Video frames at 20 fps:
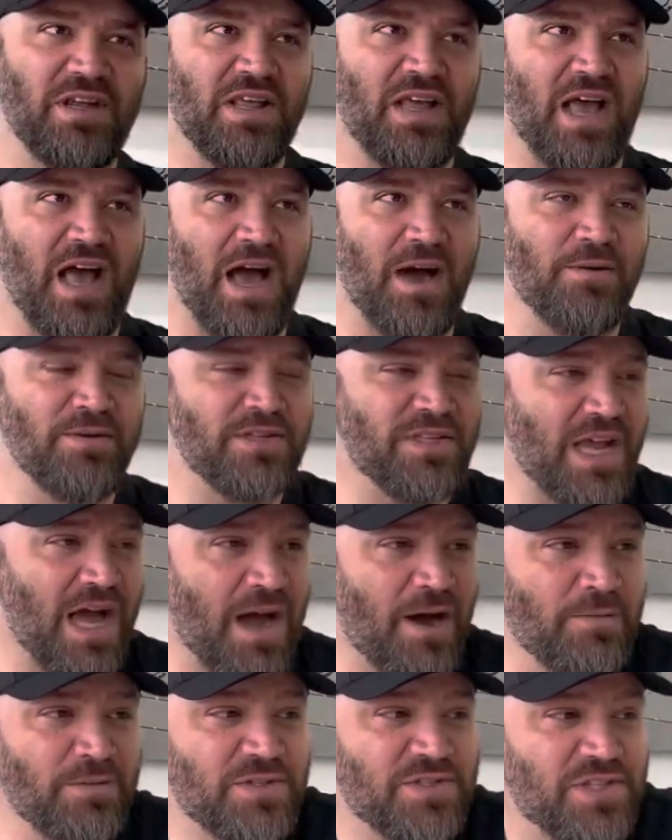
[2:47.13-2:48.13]
I
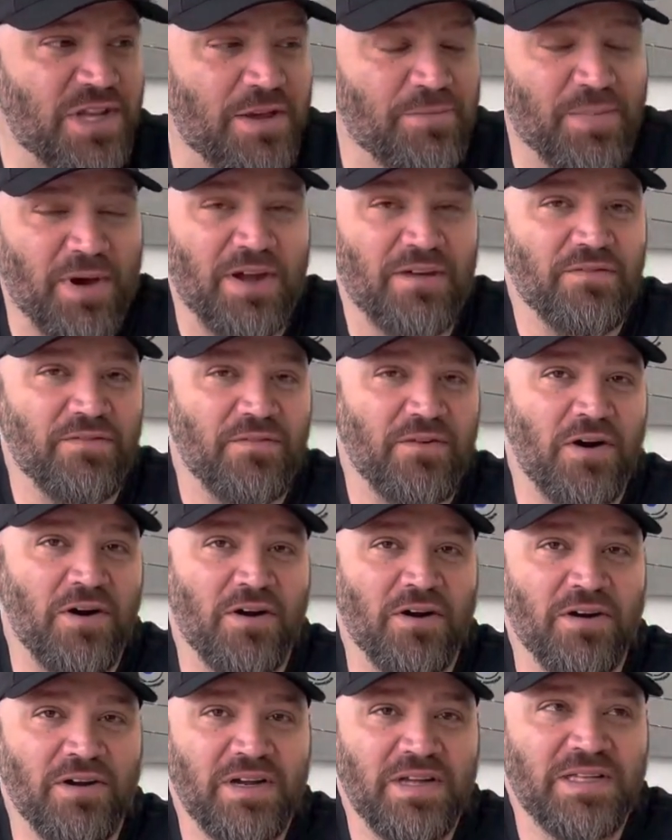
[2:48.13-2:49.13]
would say by
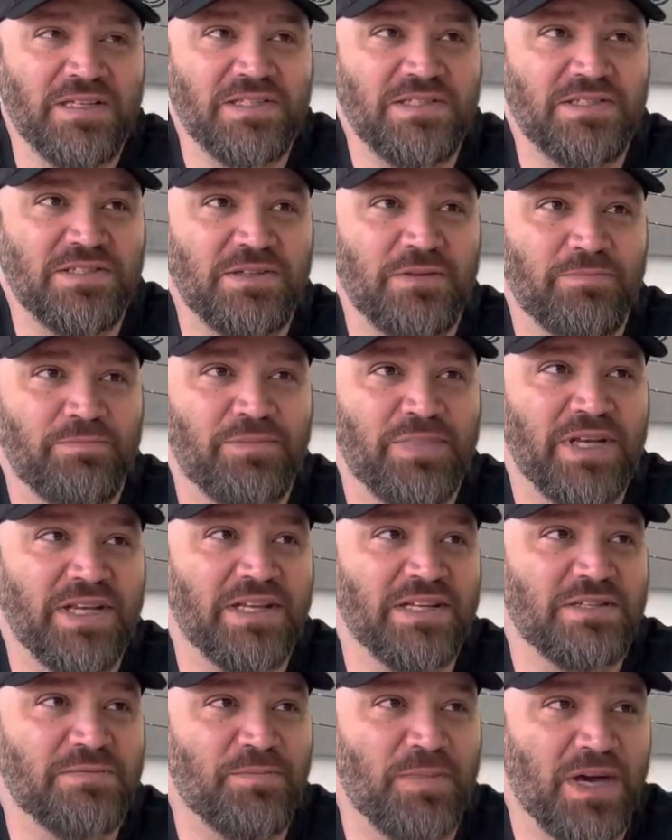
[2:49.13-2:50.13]
far is the
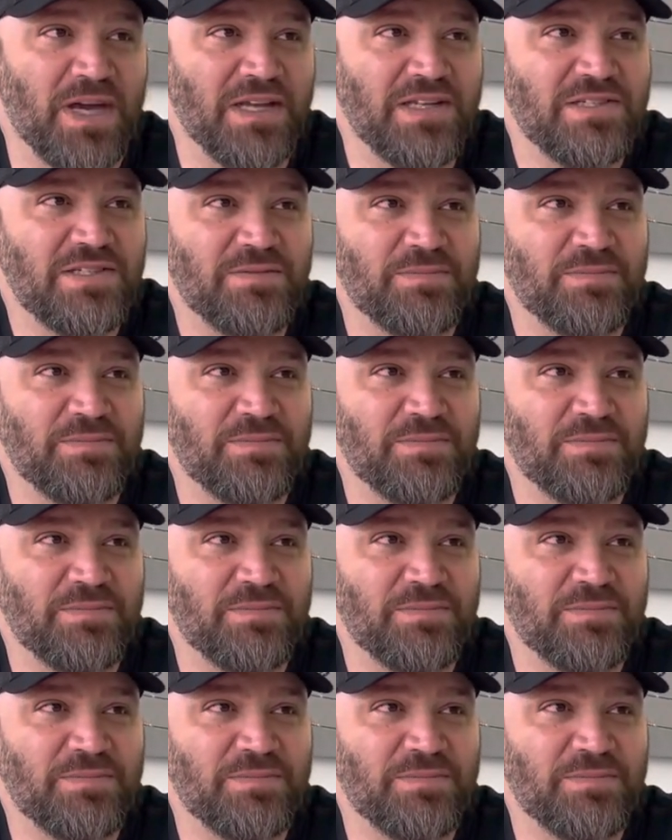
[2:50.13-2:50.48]
biggest buzz,